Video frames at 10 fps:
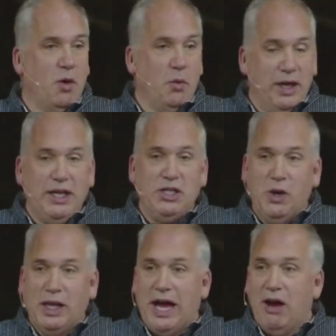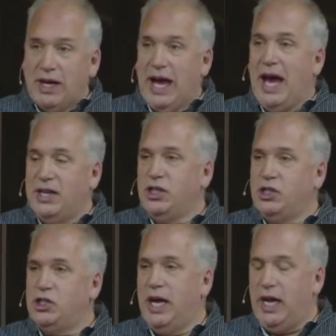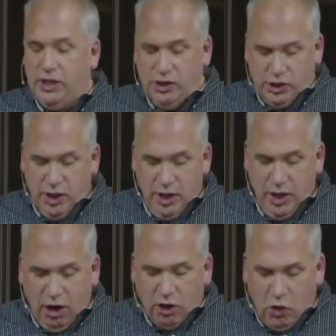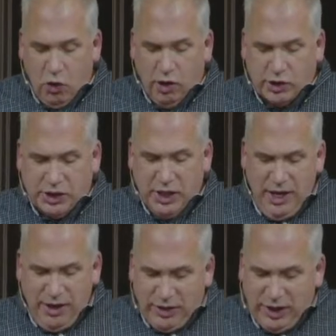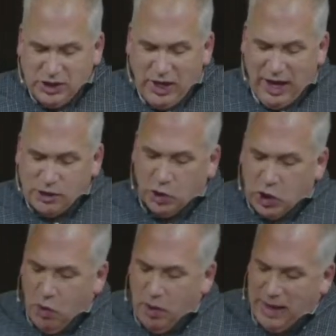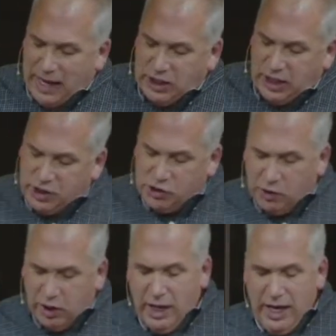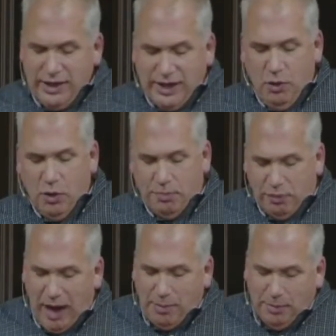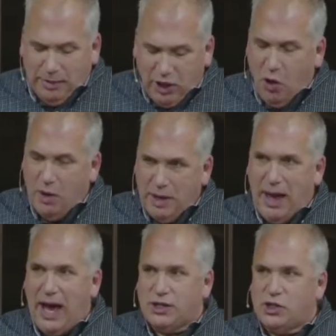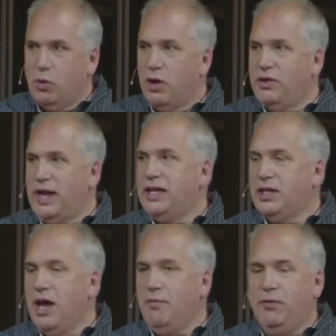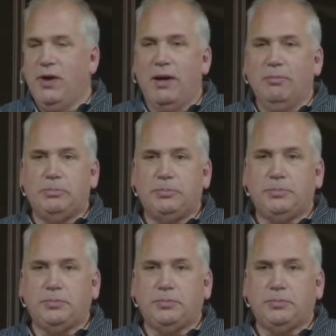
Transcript: Are we willing to allow God to change our course? These guys were going back to Israel. They were probably going back to where they had come from,